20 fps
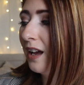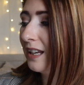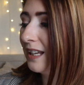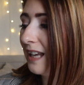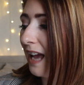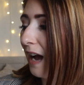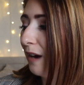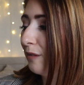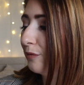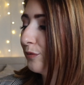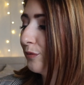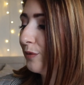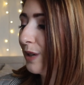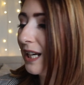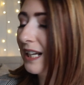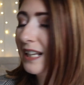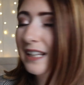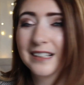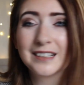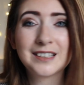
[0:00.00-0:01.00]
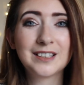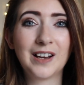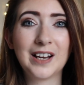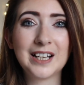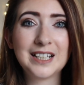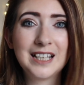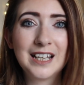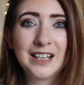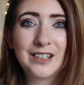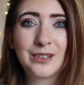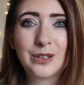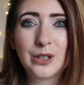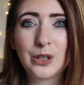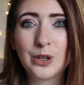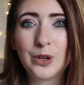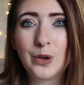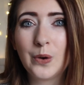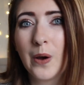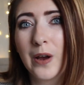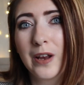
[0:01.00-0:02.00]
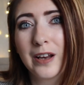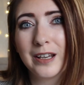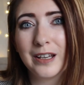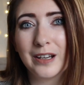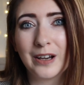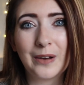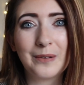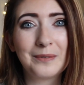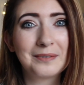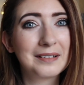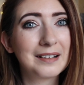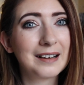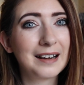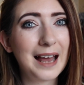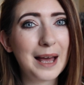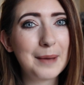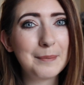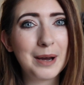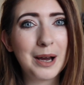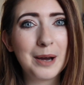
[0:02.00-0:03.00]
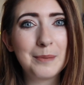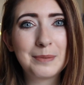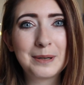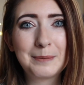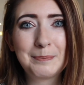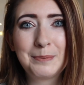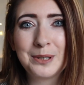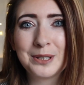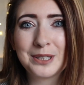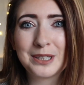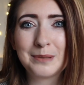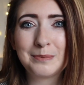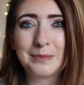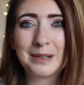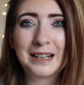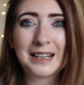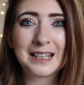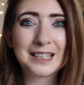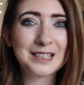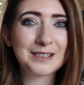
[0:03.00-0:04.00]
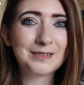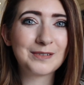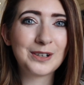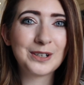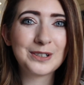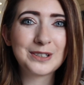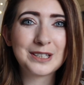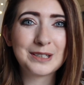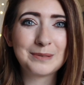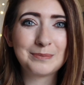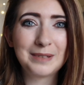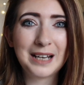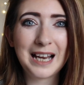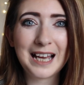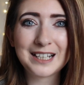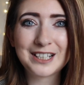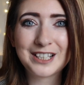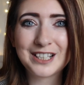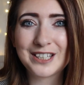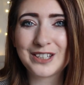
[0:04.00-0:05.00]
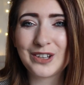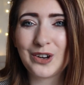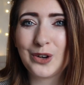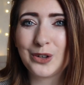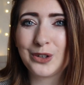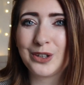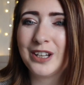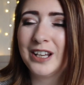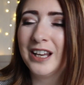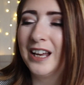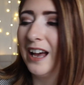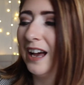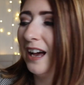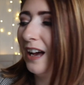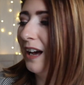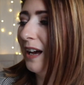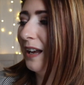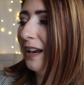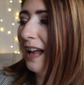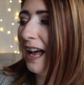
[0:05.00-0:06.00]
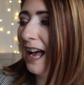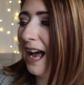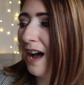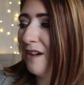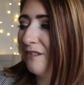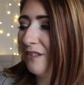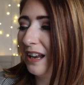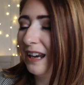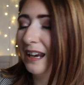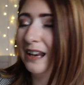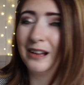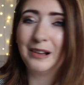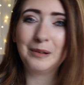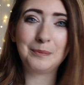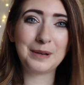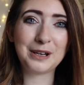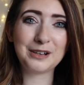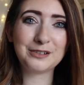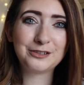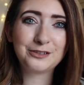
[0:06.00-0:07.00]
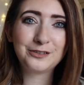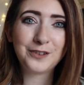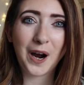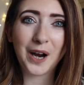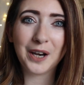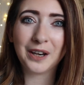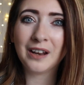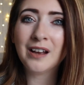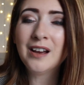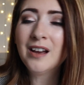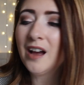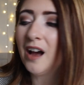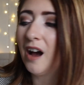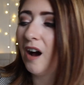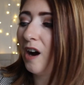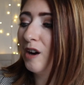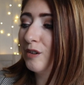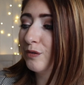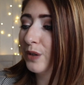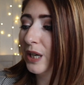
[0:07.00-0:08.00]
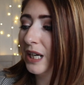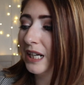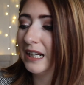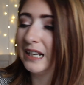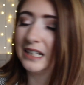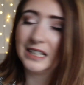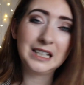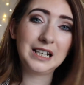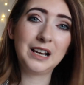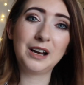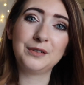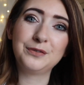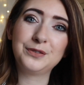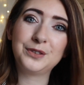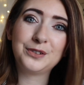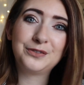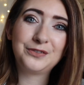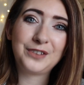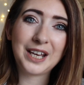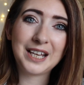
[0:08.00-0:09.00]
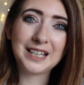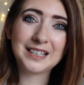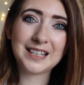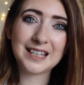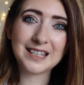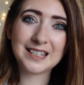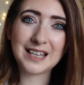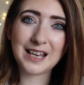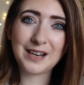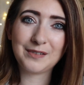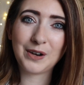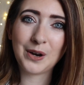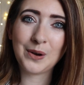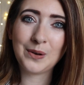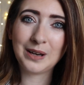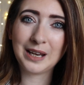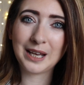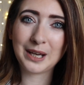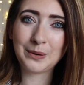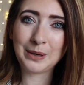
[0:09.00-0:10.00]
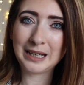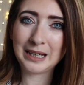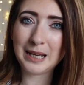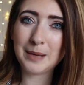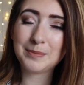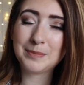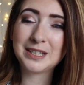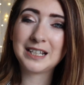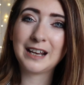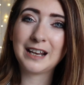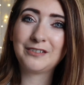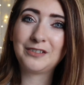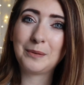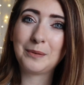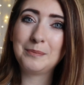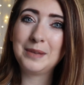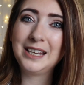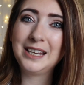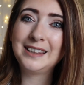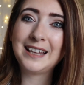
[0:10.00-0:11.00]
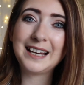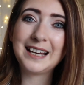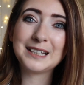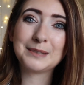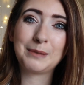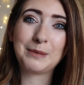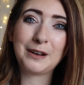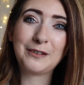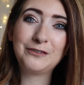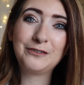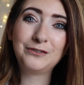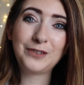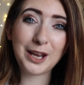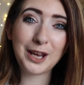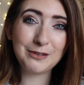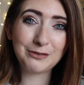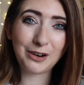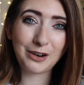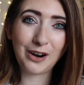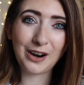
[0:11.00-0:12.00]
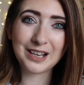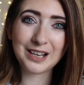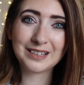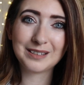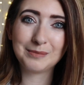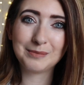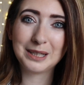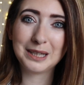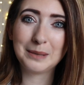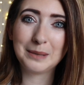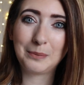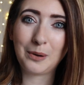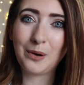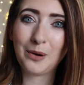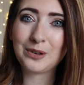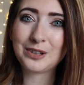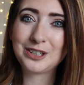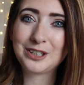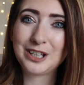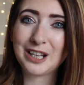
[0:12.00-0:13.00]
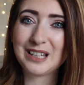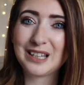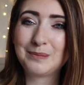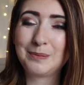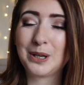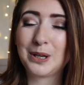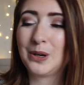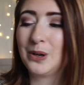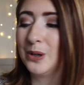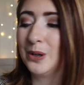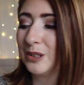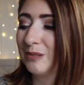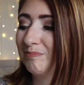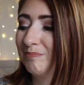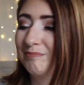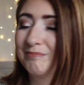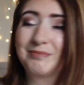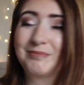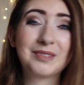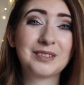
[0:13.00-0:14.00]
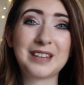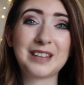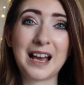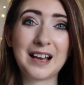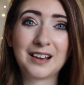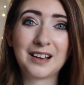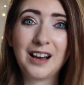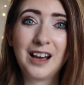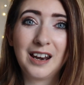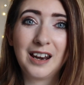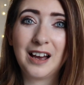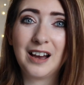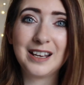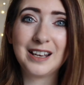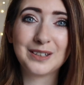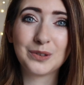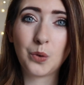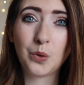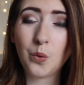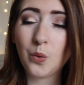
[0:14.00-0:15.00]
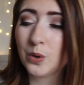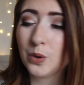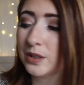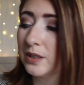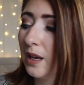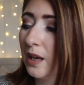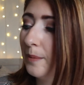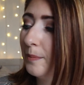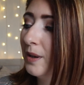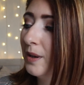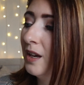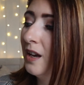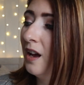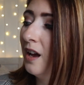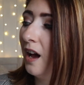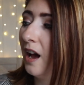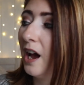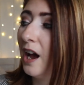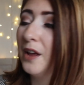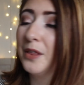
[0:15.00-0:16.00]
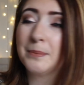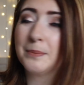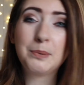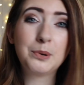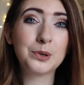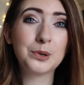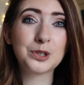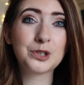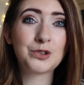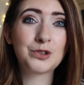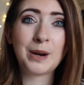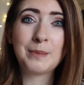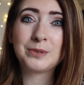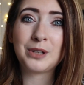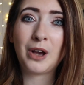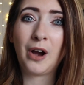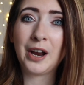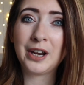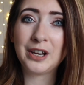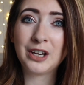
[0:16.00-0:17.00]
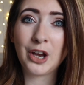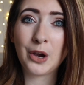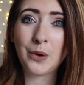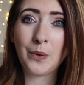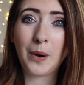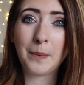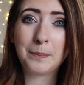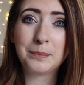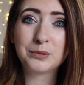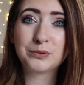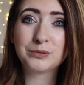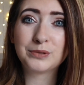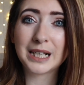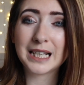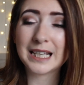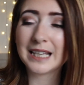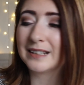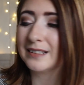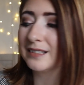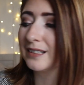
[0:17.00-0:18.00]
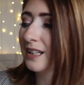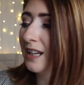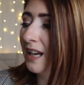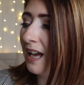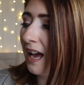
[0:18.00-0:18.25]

yeah, really excited to, you know, glam up, put some glitter on, some lashes on, and have a little bit of fun. I really love the Phase Zero liquid lipstick. For me, that is my favourite item in the box, just because that colour is awesome. The pore strips I know are brilliant,